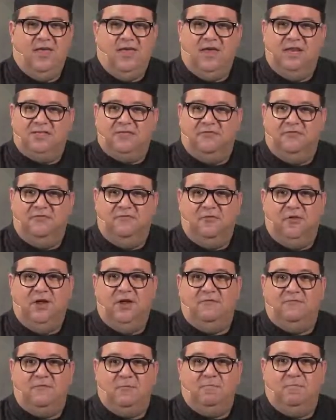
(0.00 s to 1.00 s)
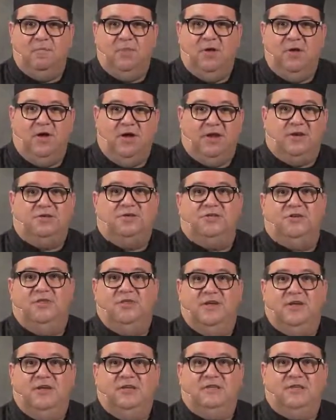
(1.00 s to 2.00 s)
It's a flavor punch to
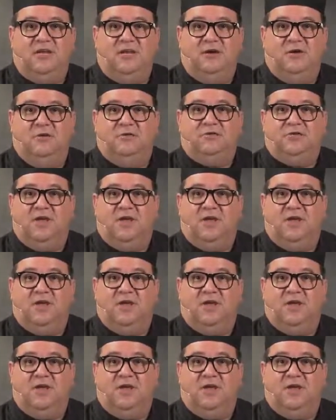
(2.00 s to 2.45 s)
the Contigo